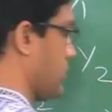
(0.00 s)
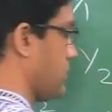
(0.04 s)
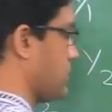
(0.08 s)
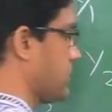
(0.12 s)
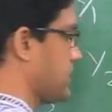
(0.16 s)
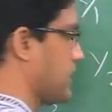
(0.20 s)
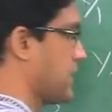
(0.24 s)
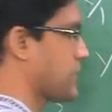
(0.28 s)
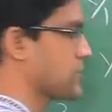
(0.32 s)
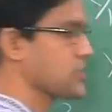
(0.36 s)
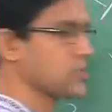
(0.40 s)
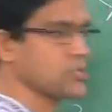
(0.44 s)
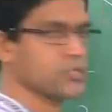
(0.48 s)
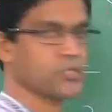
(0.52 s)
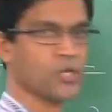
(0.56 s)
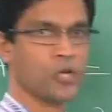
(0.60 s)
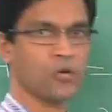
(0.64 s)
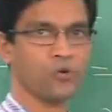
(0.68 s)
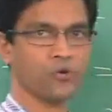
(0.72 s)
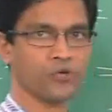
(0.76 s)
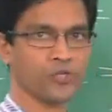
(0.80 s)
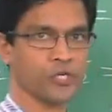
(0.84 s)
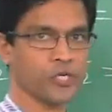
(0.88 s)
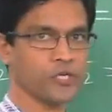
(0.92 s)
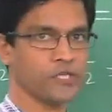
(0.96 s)
That's the
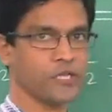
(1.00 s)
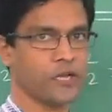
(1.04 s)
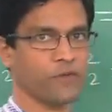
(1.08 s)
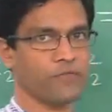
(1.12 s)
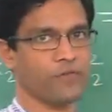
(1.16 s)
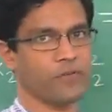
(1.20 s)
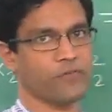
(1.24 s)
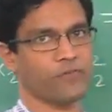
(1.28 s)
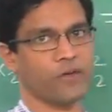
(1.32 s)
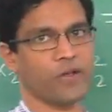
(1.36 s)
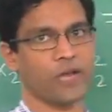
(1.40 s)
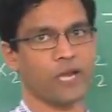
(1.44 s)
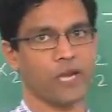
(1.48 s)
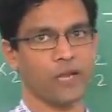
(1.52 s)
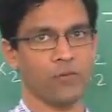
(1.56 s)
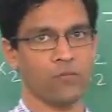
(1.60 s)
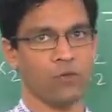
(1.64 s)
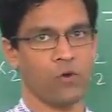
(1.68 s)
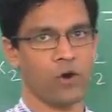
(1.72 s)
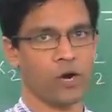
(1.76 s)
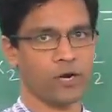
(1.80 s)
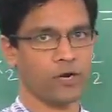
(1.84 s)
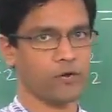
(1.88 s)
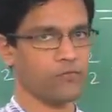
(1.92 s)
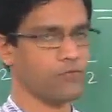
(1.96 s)
solution that we finally
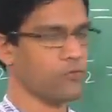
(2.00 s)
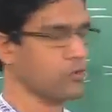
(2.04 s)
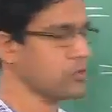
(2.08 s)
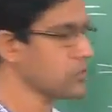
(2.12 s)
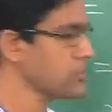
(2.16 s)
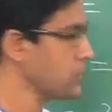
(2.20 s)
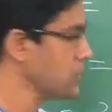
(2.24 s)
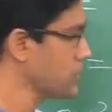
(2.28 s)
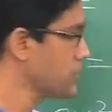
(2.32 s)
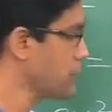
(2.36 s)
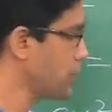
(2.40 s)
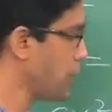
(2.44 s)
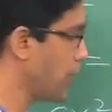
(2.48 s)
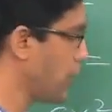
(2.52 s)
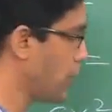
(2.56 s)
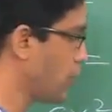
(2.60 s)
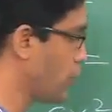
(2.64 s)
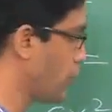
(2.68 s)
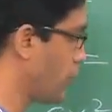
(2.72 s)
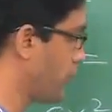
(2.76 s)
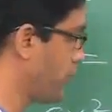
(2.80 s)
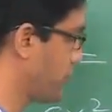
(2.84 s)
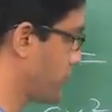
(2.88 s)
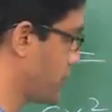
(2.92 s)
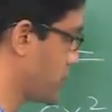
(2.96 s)
want for the three
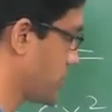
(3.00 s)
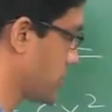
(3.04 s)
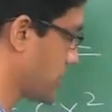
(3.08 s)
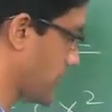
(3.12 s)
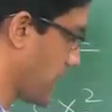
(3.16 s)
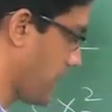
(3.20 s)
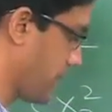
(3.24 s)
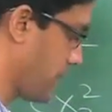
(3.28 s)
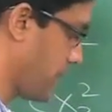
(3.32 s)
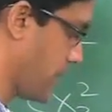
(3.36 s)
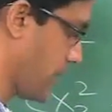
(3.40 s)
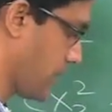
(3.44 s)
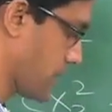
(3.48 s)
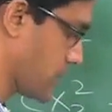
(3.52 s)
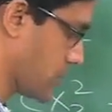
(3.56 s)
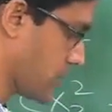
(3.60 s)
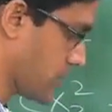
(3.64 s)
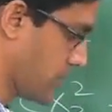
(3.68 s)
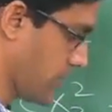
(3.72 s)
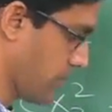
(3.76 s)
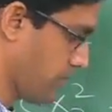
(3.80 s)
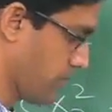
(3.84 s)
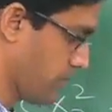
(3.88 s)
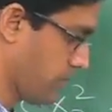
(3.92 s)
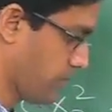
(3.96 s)
coefficients A, B, and
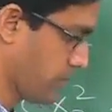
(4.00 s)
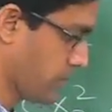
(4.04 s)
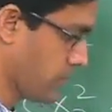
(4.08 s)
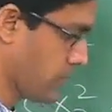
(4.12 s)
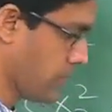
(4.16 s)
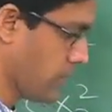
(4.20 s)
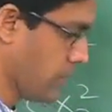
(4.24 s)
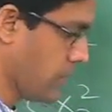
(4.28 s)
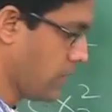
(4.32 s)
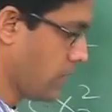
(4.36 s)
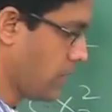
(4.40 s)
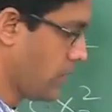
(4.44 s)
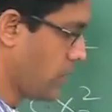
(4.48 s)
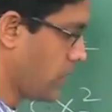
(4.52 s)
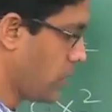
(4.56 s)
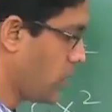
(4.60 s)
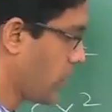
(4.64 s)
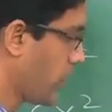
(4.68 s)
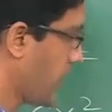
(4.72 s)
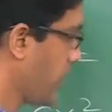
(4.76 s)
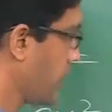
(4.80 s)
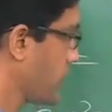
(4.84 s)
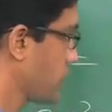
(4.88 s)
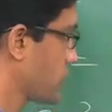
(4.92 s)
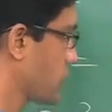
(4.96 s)
C.
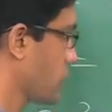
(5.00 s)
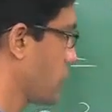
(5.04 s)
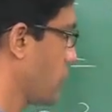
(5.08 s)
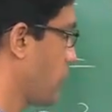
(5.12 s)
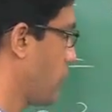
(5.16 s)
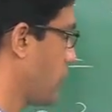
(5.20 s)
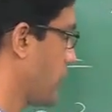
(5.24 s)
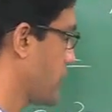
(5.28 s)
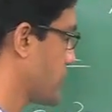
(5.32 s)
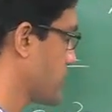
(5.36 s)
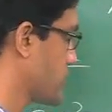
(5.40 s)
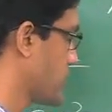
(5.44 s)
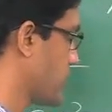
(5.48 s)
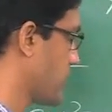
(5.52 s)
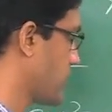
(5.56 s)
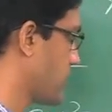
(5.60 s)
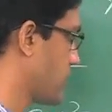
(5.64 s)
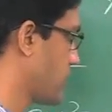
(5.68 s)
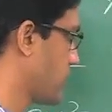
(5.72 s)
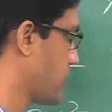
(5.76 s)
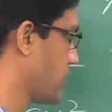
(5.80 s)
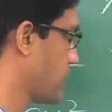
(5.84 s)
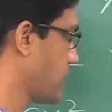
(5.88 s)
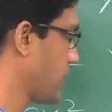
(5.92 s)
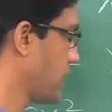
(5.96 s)
Okay, so what does
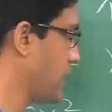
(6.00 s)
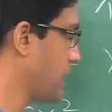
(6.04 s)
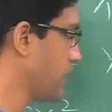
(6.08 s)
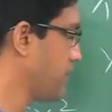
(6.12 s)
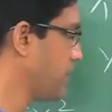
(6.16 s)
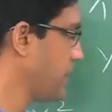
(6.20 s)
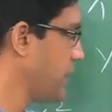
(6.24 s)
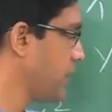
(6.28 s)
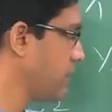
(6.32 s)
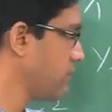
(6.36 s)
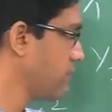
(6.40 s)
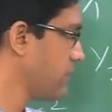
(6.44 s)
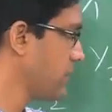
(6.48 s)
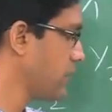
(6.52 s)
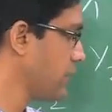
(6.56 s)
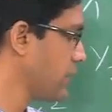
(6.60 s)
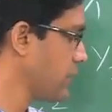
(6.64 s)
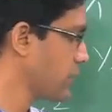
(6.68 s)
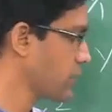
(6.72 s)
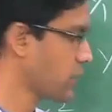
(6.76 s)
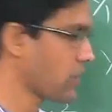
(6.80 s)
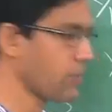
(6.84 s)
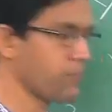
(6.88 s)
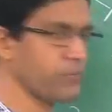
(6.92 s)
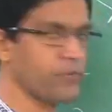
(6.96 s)
that really mean? We
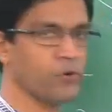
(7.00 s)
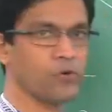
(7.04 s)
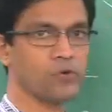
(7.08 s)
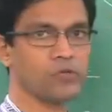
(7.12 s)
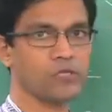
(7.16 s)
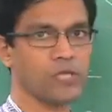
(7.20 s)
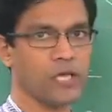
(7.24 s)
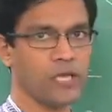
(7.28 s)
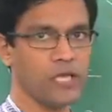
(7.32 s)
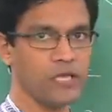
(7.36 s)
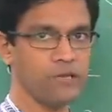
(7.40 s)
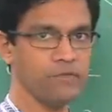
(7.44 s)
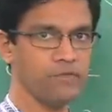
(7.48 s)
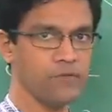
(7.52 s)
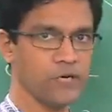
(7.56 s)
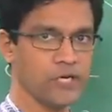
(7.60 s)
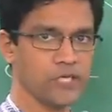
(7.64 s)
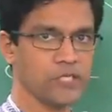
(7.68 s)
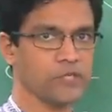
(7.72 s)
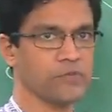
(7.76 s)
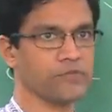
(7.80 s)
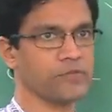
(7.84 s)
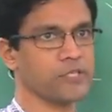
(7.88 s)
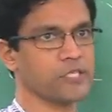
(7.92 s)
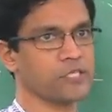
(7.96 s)
need to compute the
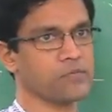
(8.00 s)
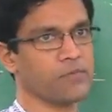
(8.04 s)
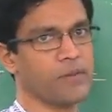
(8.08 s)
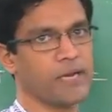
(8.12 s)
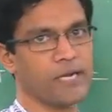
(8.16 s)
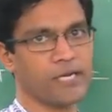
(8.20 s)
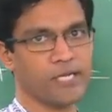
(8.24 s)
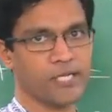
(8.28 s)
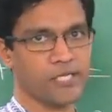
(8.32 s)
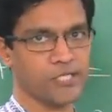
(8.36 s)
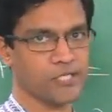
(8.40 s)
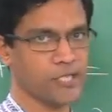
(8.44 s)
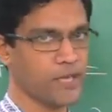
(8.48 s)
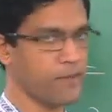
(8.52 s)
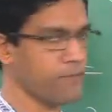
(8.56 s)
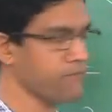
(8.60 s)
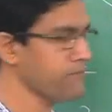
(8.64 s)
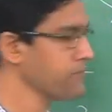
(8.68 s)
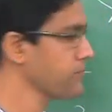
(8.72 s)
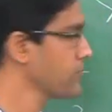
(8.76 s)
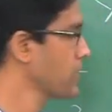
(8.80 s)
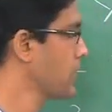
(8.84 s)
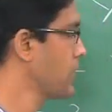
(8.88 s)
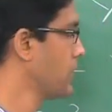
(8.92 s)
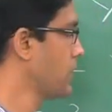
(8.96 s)
inverse of this matrix
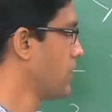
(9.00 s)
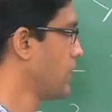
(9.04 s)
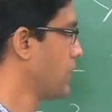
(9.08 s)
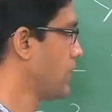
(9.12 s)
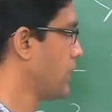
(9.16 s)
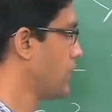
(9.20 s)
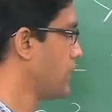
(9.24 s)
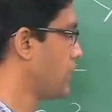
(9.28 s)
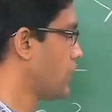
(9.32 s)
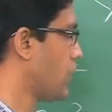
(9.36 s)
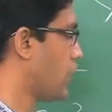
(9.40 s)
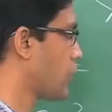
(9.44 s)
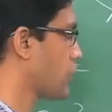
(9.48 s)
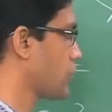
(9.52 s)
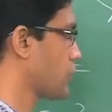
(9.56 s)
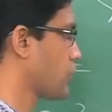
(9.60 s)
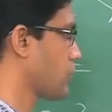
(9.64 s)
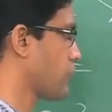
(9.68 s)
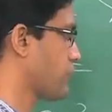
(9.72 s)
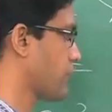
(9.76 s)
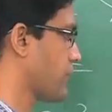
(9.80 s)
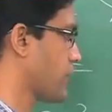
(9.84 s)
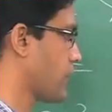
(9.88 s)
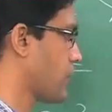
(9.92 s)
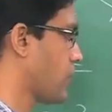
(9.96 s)
M in order
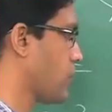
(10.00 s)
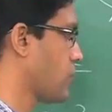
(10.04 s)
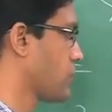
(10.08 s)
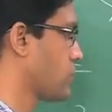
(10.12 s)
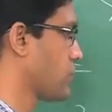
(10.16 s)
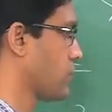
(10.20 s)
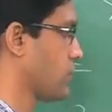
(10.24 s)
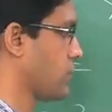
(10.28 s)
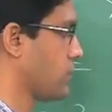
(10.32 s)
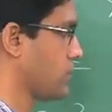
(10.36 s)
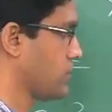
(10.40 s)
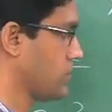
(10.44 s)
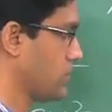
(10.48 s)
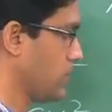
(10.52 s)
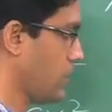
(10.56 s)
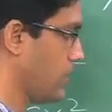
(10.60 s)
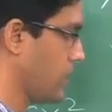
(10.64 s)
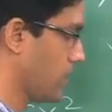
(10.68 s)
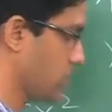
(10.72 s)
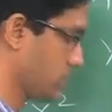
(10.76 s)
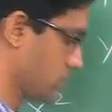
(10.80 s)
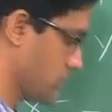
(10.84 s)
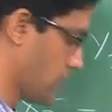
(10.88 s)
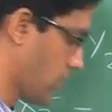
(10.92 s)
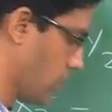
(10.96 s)
to figure out
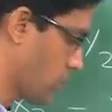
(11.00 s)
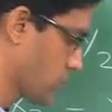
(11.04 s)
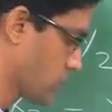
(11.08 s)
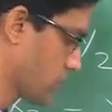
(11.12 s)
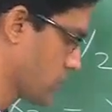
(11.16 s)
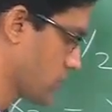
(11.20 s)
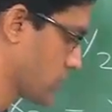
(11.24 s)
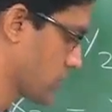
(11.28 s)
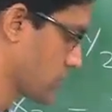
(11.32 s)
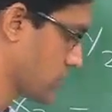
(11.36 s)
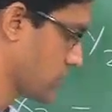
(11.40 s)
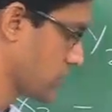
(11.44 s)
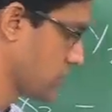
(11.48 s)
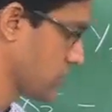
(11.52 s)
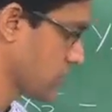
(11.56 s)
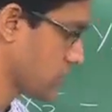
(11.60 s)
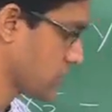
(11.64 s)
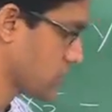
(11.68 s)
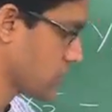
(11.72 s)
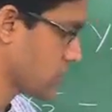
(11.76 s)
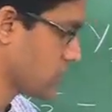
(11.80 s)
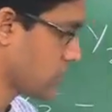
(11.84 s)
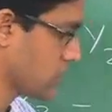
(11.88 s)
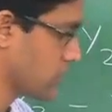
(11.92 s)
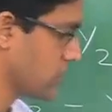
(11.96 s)
how this
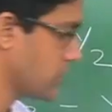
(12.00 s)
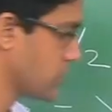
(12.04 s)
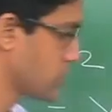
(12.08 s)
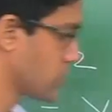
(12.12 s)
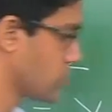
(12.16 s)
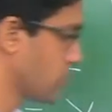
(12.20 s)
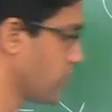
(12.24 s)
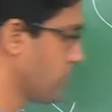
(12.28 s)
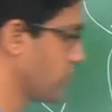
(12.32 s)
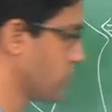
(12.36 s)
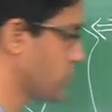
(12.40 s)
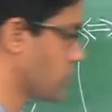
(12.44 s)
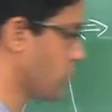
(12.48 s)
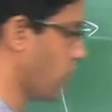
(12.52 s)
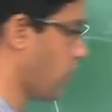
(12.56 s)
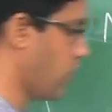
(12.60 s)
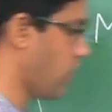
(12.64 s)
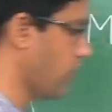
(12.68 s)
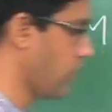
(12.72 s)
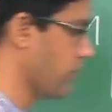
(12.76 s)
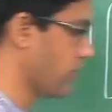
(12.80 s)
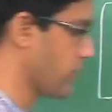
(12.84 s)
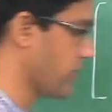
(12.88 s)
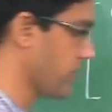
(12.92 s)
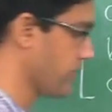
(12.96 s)
is to be
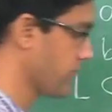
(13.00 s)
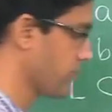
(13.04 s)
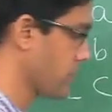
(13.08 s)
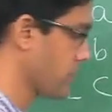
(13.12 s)
solved.